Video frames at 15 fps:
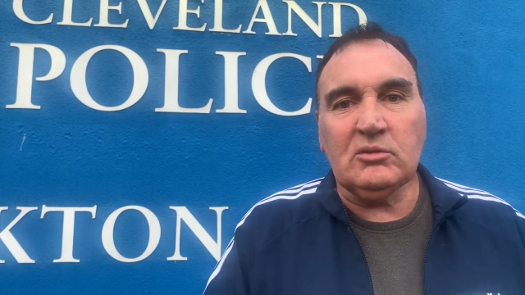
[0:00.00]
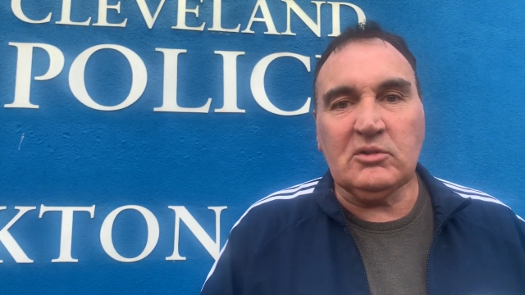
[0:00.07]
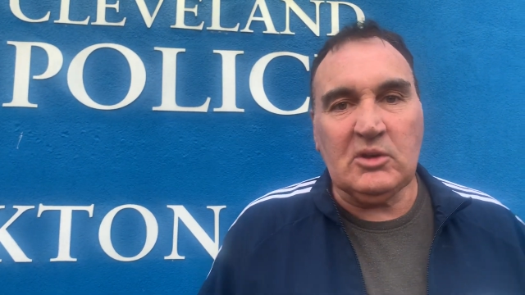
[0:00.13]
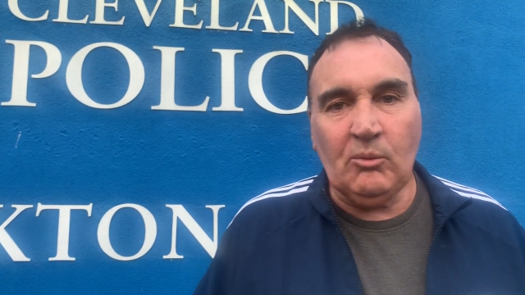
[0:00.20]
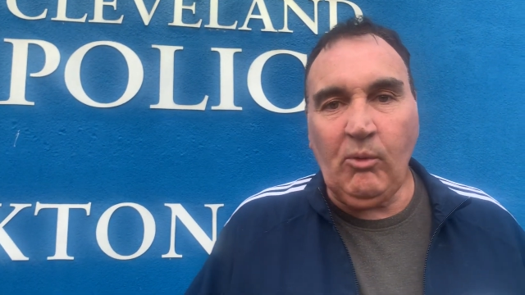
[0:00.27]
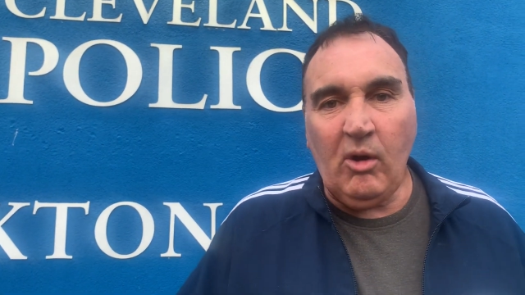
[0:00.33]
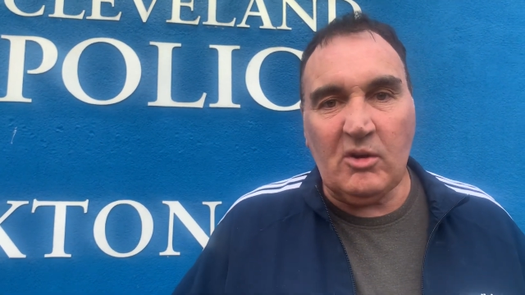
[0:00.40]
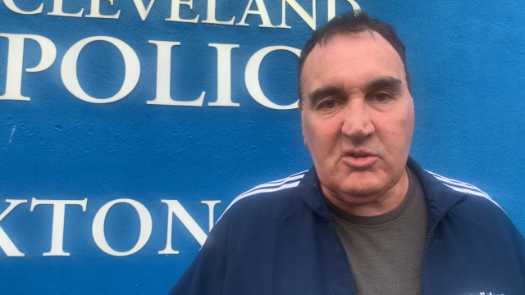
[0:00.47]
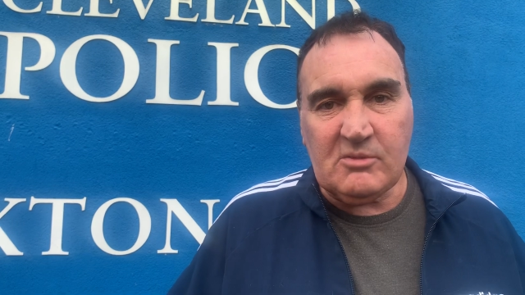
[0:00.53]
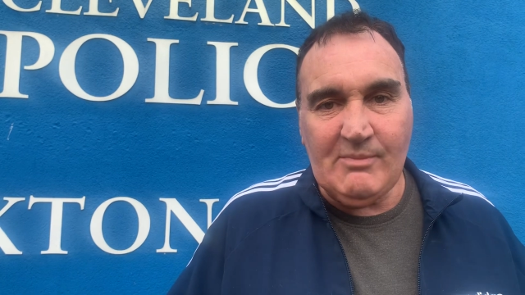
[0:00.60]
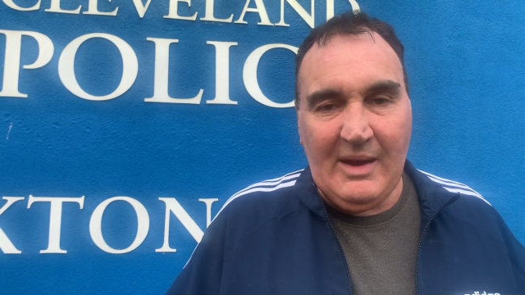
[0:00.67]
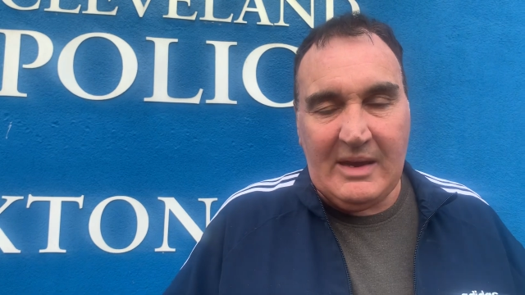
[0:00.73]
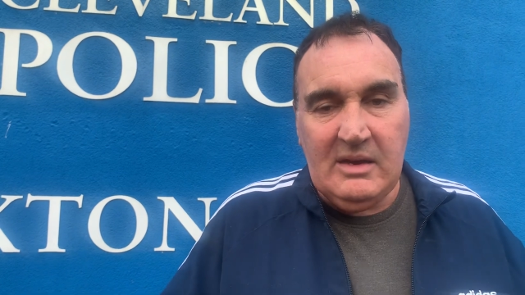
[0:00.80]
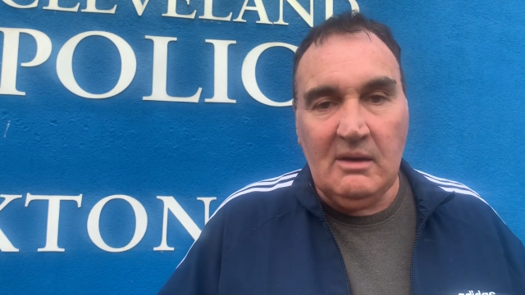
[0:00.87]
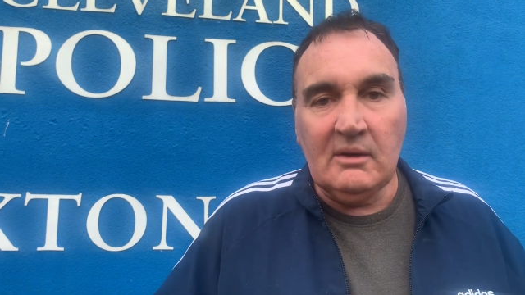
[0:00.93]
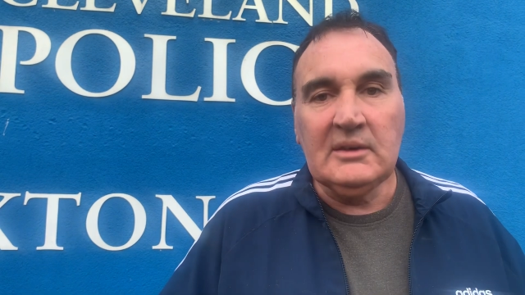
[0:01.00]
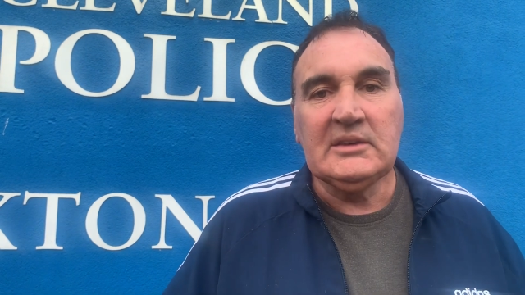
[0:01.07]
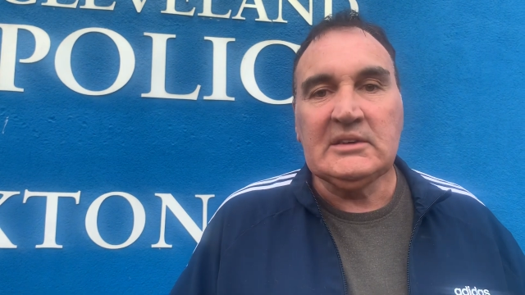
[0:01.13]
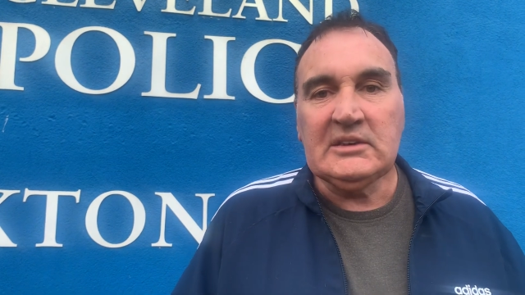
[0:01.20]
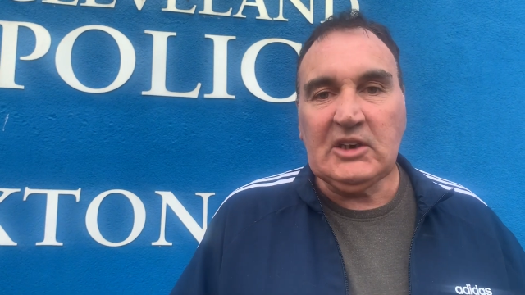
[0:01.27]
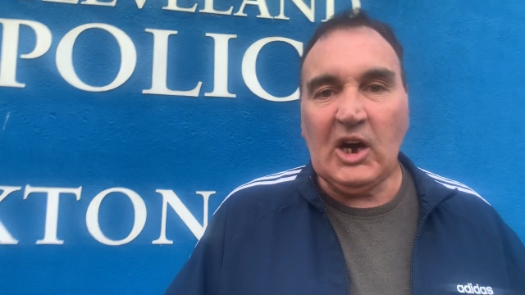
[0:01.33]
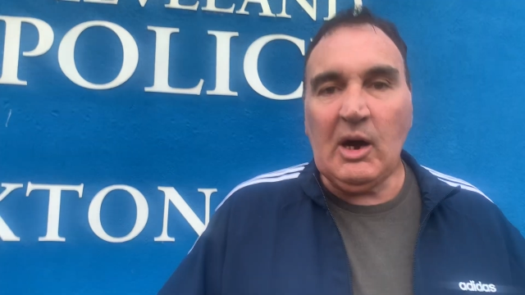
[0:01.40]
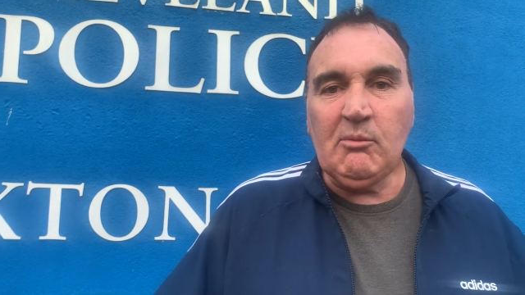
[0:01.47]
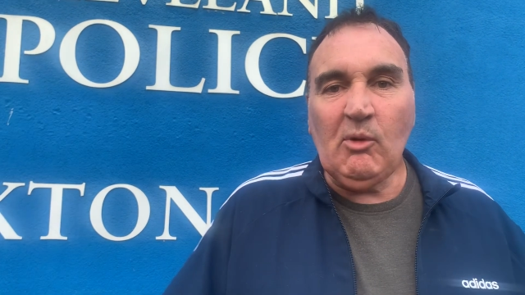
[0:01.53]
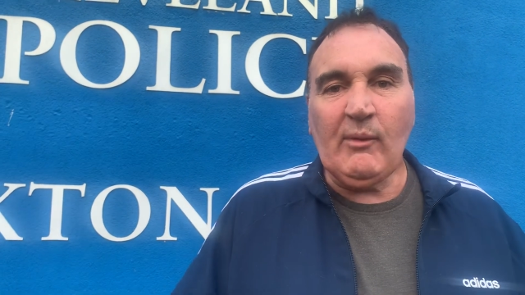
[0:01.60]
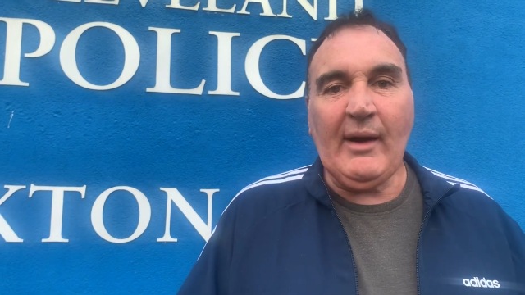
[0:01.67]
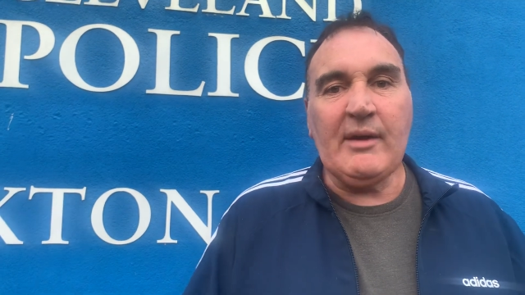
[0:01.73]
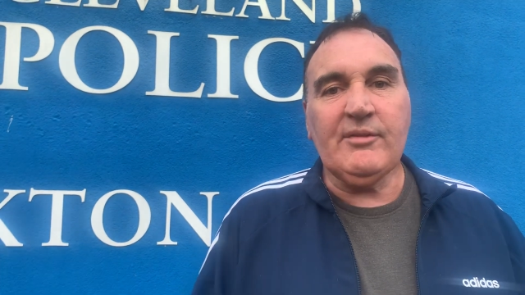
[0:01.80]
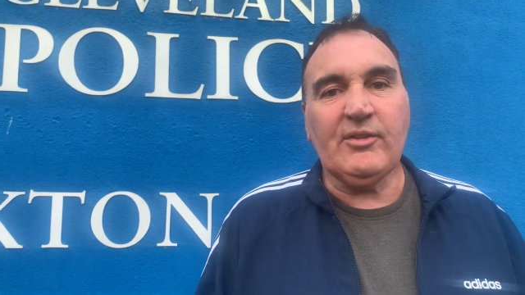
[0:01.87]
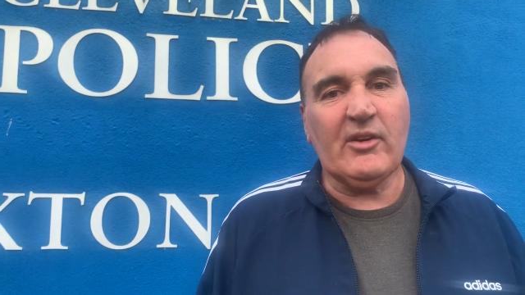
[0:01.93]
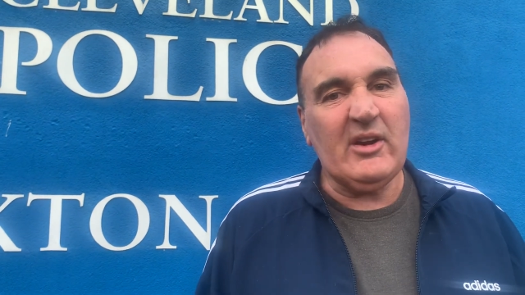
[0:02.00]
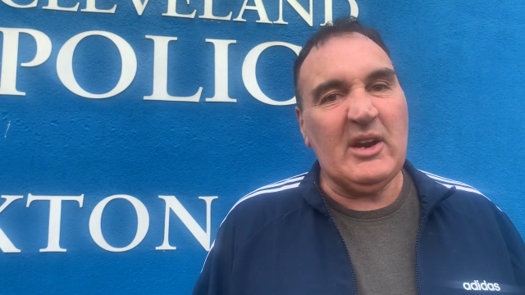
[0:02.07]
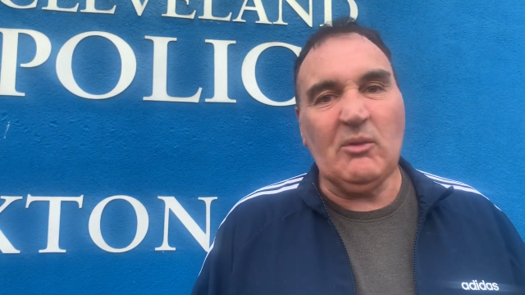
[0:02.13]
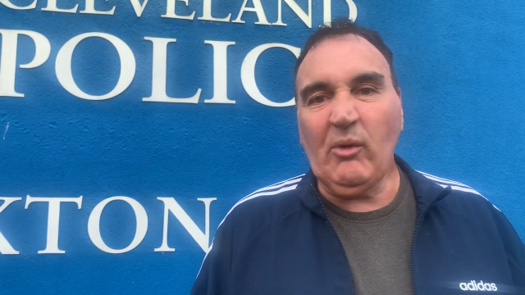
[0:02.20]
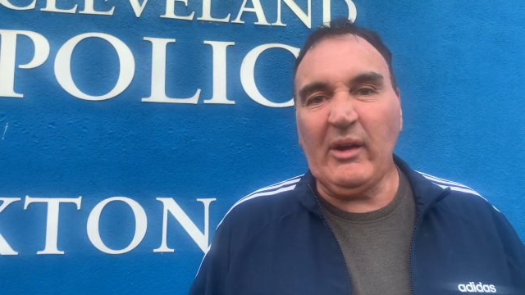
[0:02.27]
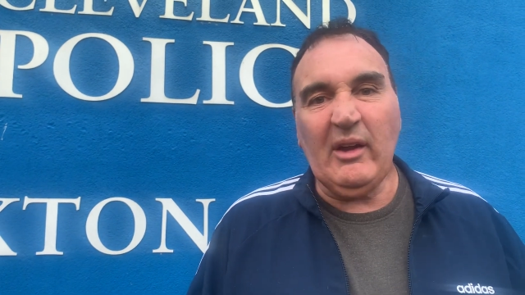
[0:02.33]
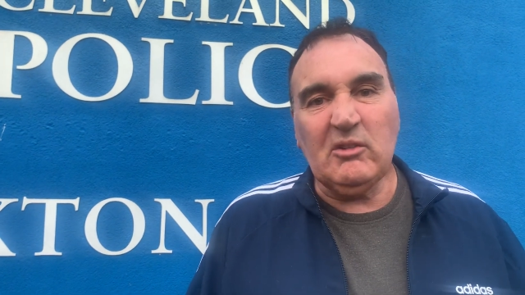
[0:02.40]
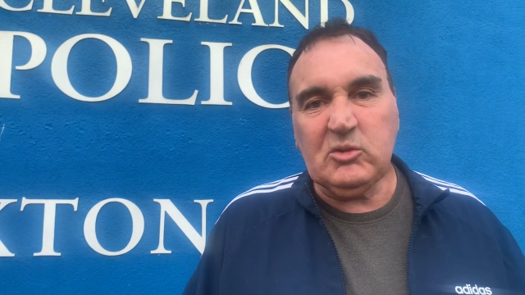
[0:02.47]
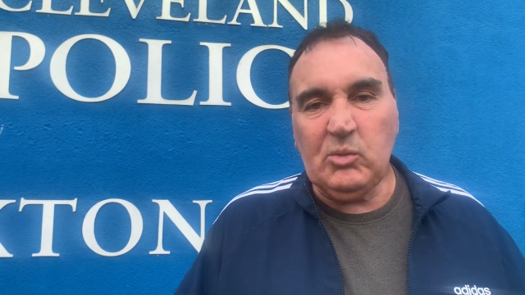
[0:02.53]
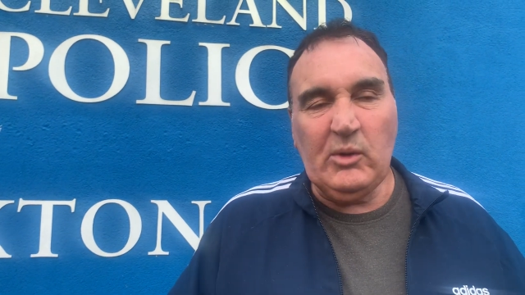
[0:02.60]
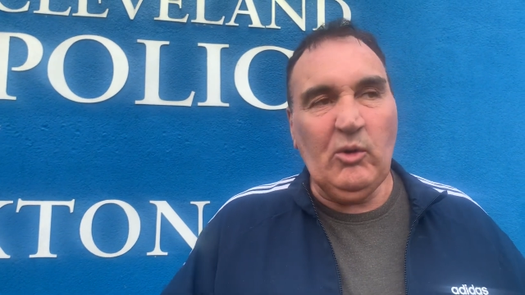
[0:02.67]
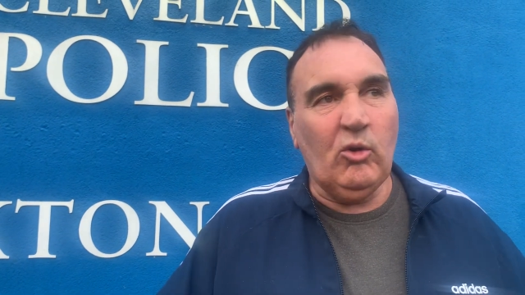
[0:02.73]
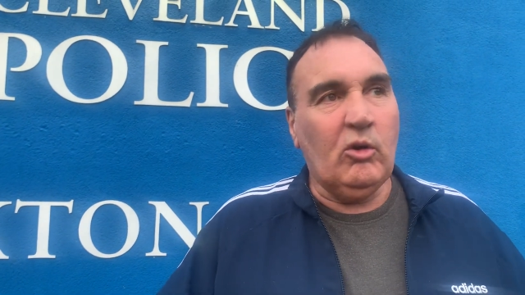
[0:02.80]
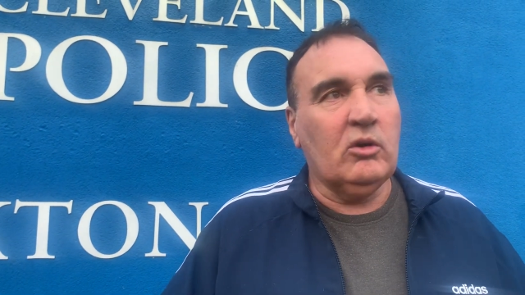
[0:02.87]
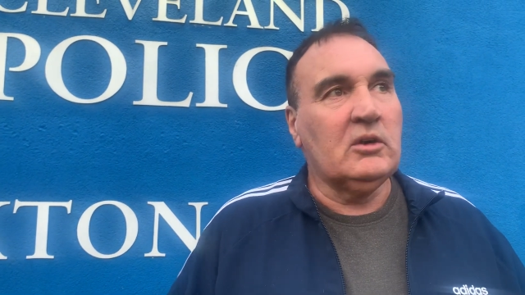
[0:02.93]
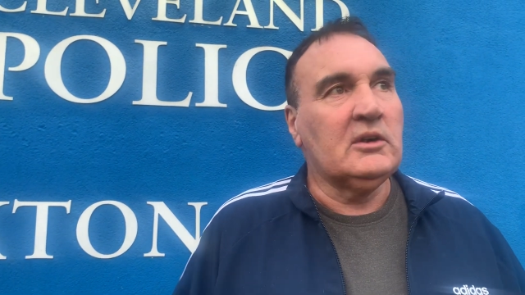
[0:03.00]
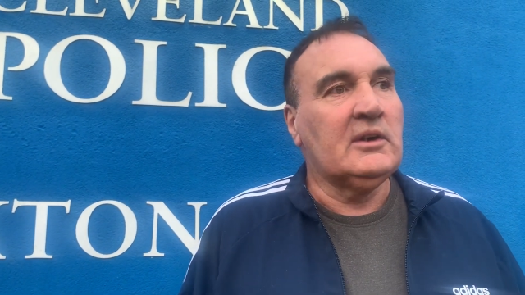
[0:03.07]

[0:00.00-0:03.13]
towards me or my wife or anyone else we know.